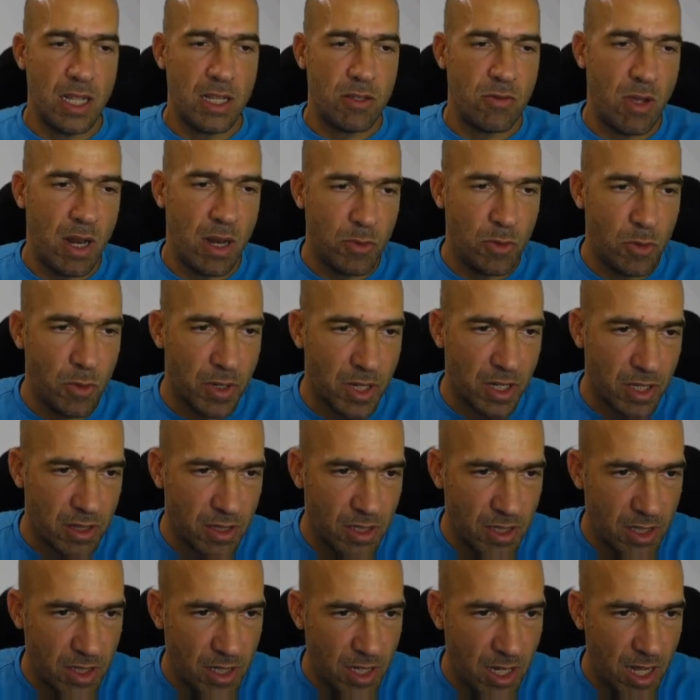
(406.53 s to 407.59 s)
that's why I'm doing
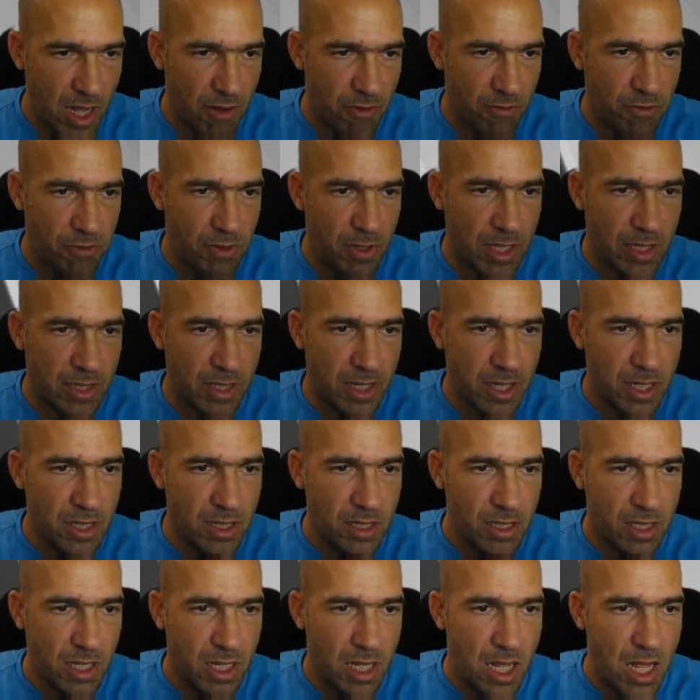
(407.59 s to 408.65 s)
it. I'm flattening
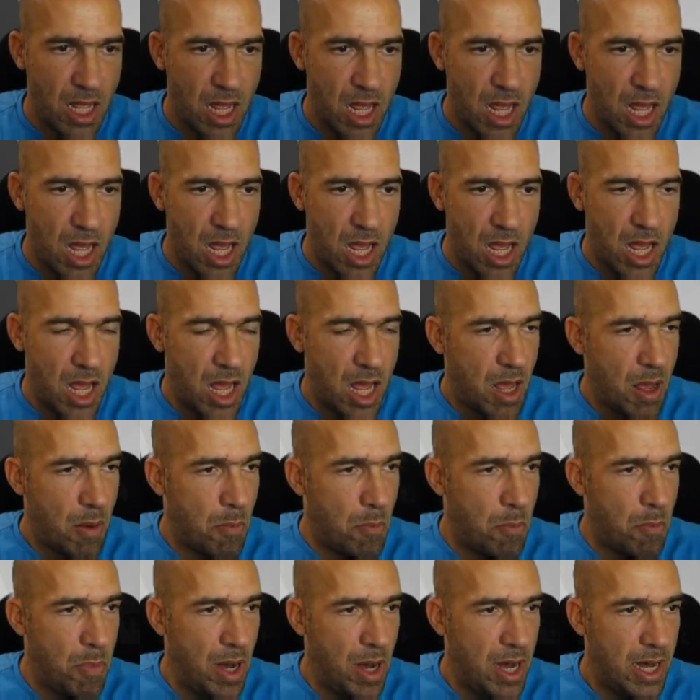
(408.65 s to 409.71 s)
it.
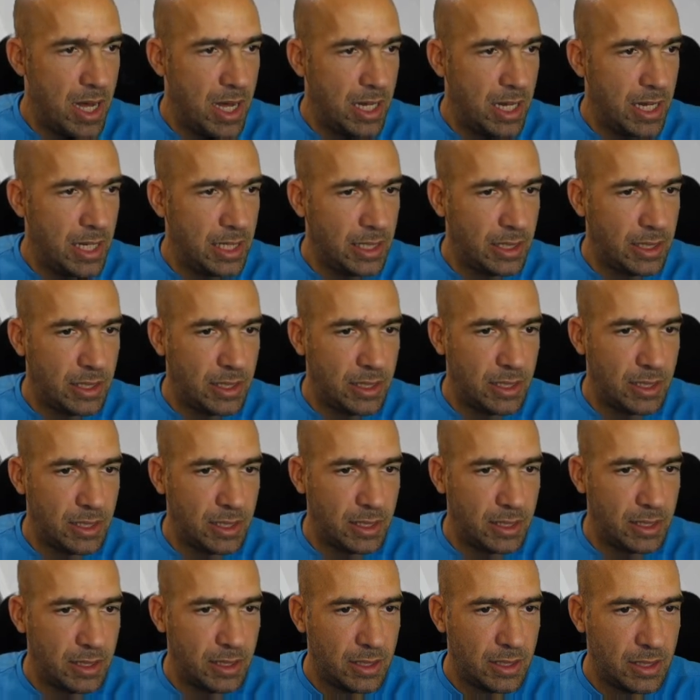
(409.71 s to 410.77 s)
But
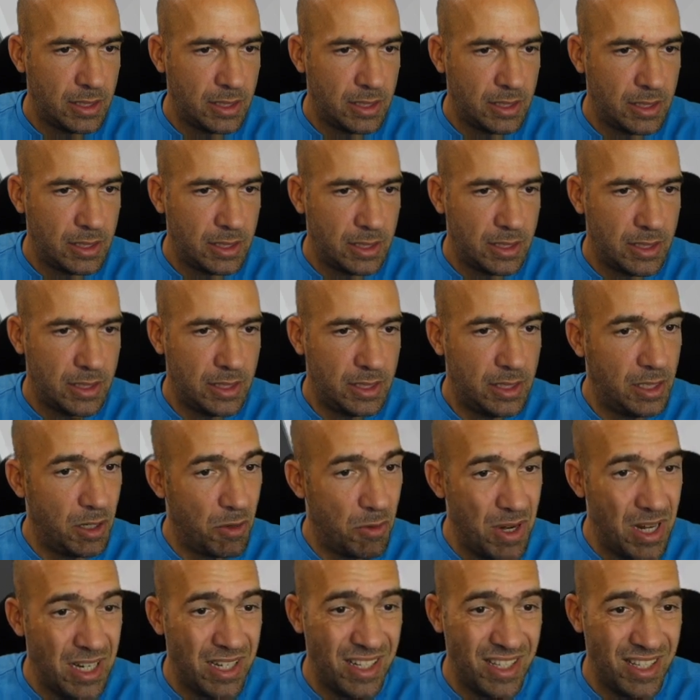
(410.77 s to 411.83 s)

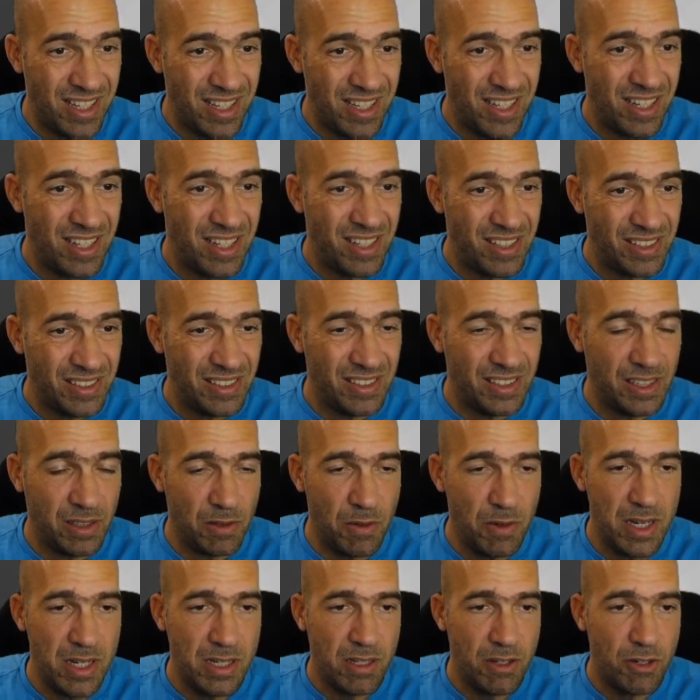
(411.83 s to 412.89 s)
the wrists
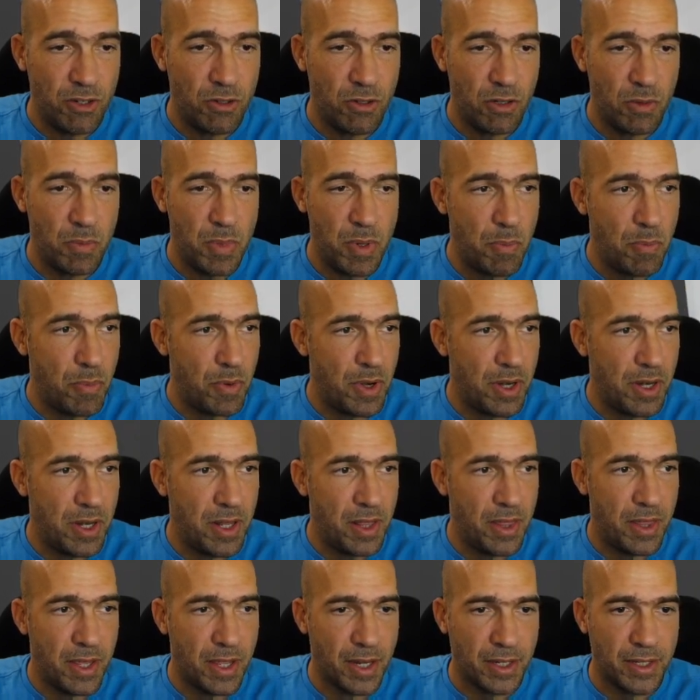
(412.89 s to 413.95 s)
should be
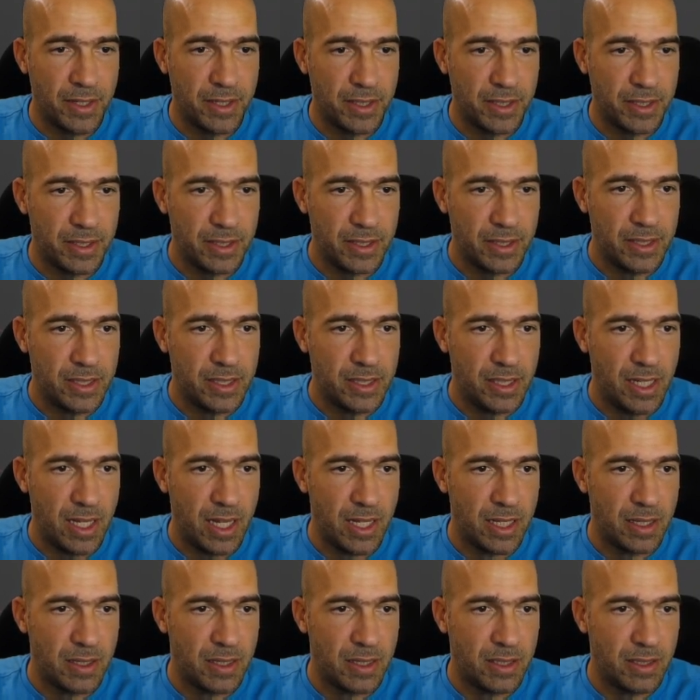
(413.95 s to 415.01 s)
pretty thick
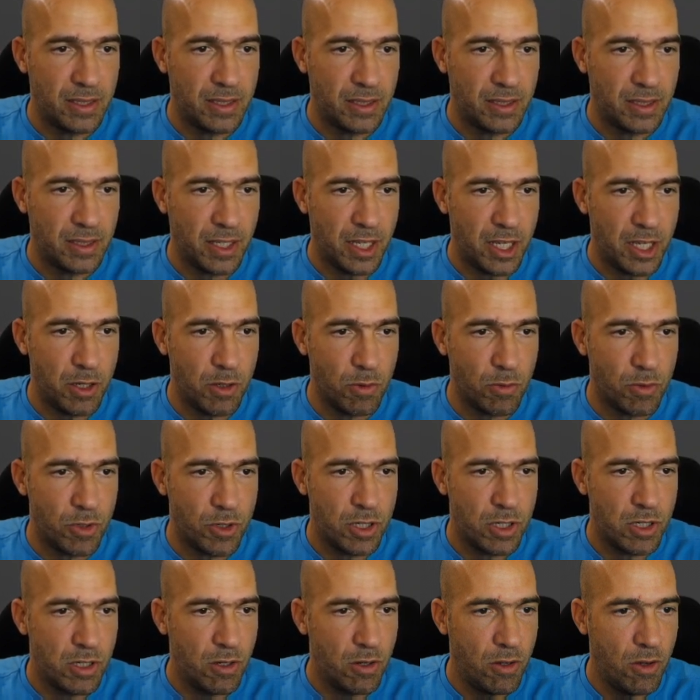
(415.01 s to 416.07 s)
and
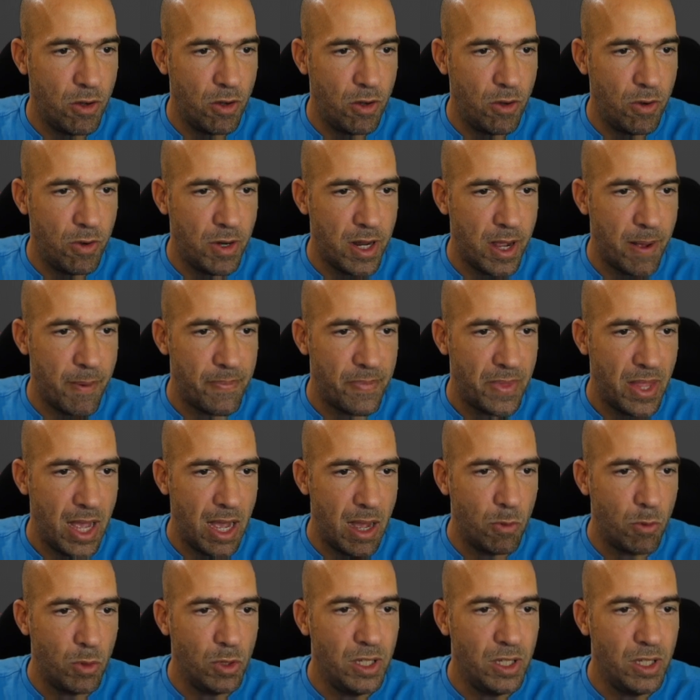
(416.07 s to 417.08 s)
huge. So yeah, I